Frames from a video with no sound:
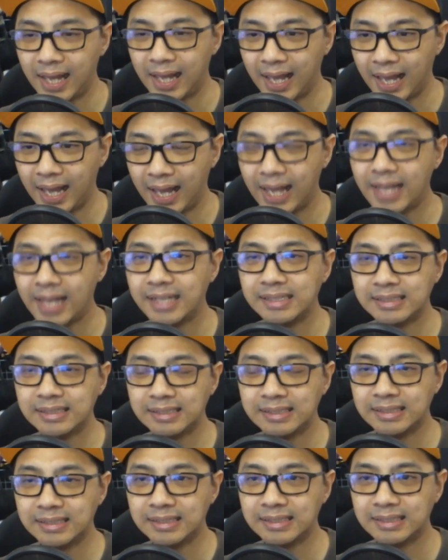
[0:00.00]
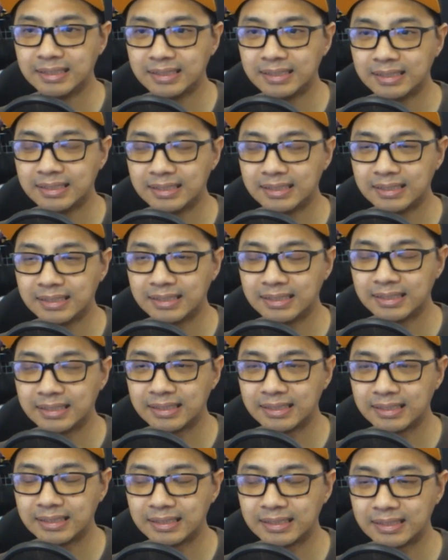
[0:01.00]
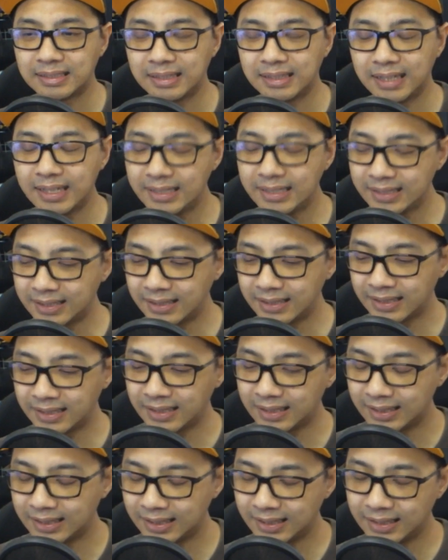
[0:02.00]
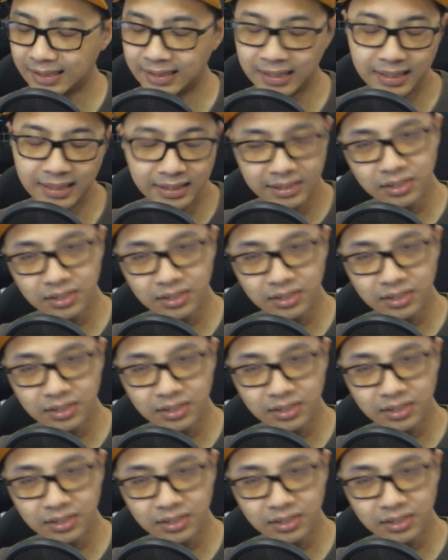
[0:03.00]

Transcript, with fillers: And it's an